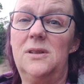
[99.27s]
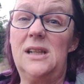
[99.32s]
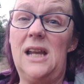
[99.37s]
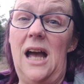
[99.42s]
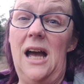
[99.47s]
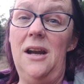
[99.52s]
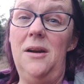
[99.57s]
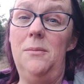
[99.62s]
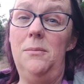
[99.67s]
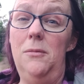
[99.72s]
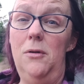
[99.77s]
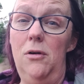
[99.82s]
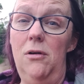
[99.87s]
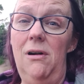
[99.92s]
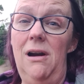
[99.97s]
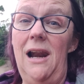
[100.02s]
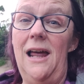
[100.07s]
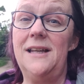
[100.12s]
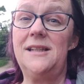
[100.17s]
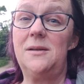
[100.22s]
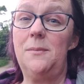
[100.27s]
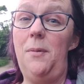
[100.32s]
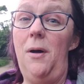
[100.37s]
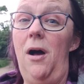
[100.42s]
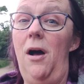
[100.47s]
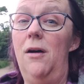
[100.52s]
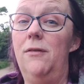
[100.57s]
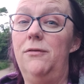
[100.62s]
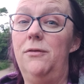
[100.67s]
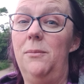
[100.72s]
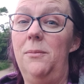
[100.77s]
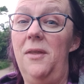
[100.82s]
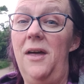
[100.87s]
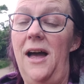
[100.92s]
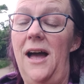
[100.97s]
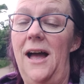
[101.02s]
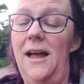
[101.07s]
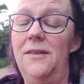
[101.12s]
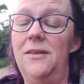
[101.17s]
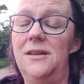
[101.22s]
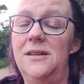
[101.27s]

kind of more or less apart from that,